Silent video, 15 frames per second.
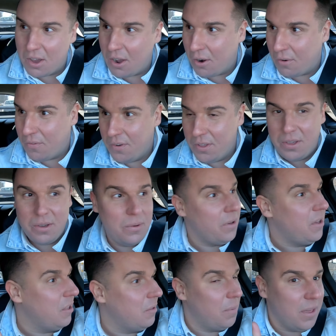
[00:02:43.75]
this car for
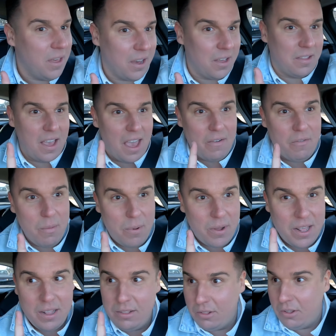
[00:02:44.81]
you is because
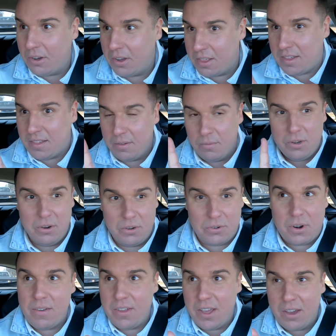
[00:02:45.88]
everybody looks, when you're
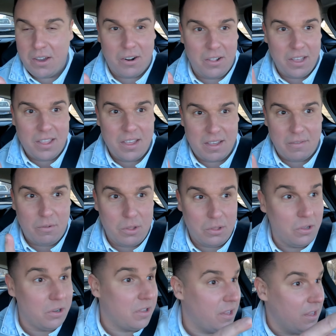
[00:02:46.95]
driving a car like this,
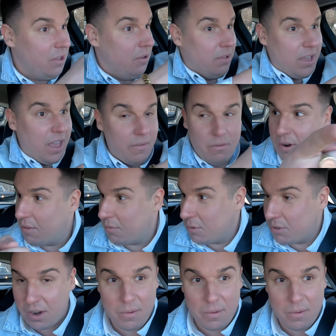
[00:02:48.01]
everyone looks at you. Like everyone is we're